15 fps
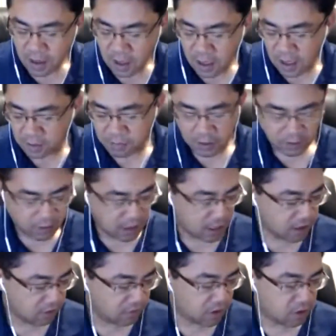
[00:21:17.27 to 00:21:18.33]
Bill,
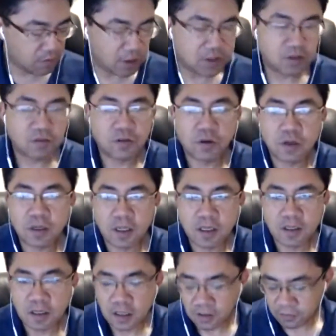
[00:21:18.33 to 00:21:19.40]
thank you very much for
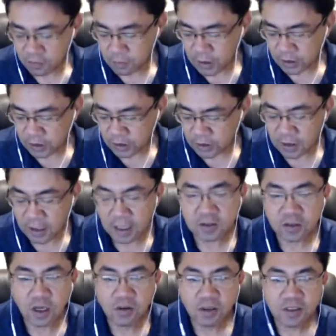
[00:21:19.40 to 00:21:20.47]
the information. As
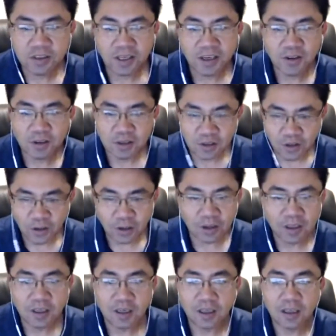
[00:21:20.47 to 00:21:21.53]
always, I always
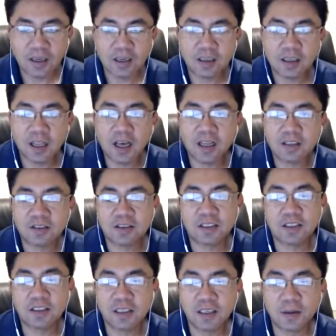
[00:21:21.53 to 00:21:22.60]
learn a lot
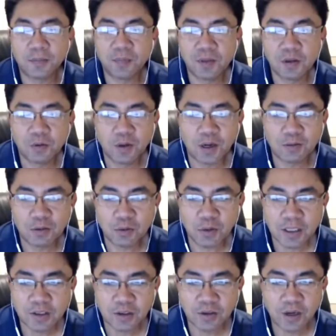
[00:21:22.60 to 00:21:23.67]
whenever
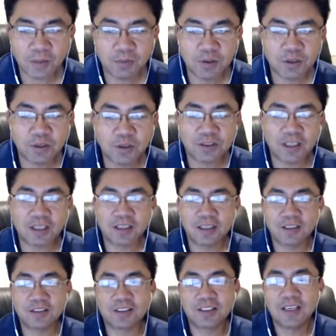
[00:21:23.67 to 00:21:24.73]
we do episodes like
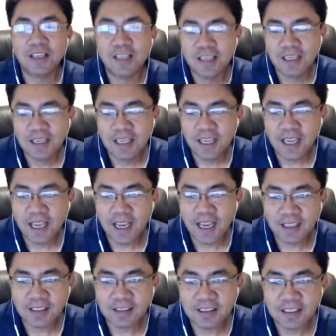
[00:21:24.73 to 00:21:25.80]
this.
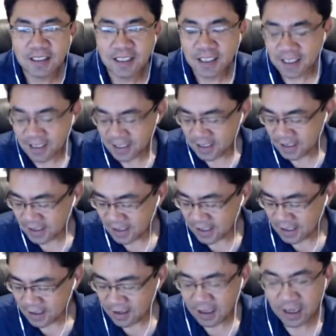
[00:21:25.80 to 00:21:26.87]
And
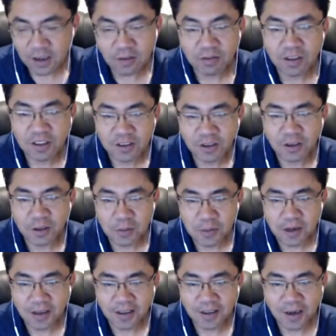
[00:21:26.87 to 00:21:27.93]
thank you for clearing the
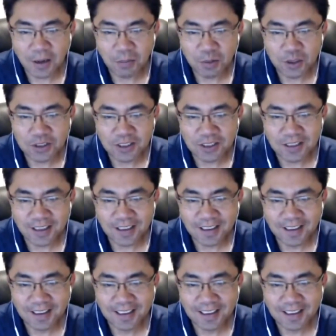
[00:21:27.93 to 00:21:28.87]
mud. I appreciate that.